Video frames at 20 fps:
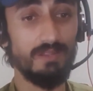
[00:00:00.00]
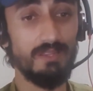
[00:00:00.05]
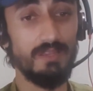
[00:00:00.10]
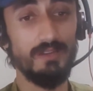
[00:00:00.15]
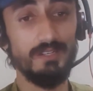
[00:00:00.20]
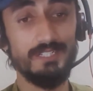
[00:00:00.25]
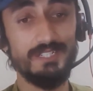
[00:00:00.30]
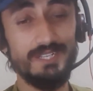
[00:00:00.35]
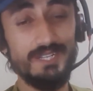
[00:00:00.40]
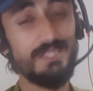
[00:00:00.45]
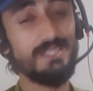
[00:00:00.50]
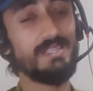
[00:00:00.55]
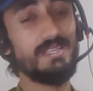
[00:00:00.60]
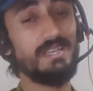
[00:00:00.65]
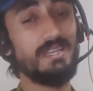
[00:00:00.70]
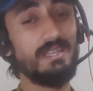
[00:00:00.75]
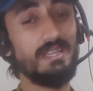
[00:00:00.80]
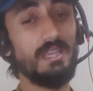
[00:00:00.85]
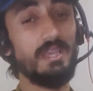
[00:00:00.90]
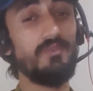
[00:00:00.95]
when they are just
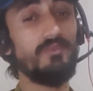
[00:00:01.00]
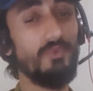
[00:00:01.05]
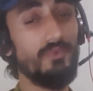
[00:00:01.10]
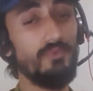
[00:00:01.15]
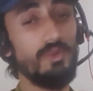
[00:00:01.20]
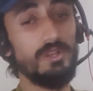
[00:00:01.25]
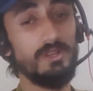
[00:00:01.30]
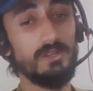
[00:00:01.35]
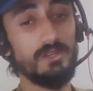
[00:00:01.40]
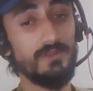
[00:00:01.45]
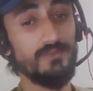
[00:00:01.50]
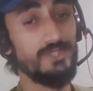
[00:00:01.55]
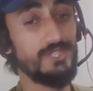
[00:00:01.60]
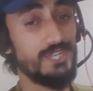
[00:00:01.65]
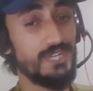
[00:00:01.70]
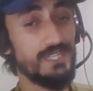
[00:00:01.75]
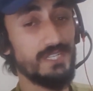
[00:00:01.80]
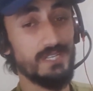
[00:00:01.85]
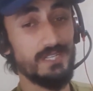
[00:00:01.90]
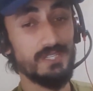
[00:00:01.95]
seeing the equivalent of
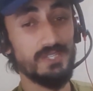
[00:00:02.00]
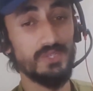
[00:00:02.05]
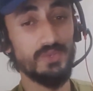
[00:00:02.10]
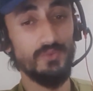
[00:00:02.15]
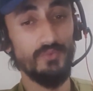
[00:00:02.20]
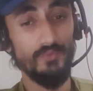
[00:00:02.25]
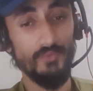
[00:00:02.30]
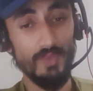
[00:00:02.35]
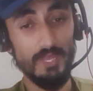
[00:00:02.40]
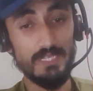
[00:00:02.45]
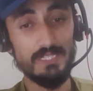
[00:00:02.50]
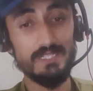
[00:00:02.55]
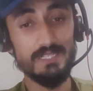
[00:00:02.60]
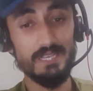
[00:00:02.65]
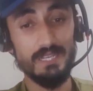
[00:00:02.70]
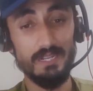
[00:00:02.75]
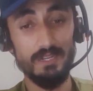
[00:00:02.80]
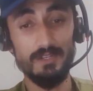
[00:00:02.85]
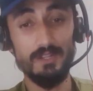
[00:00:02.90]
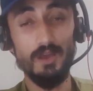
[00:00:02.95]
Jesus'
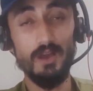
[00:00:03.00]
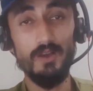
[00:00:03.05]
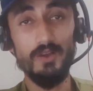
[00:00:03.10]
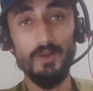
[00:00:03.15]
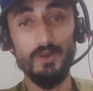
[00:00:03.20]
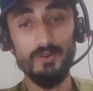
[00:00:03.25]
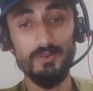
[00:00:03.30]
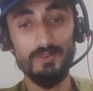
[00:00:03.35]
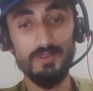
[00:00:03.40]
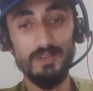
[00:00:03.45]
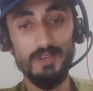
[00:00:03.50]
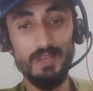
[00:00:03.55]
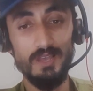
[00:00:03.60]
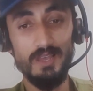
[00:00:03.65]
face in a taco.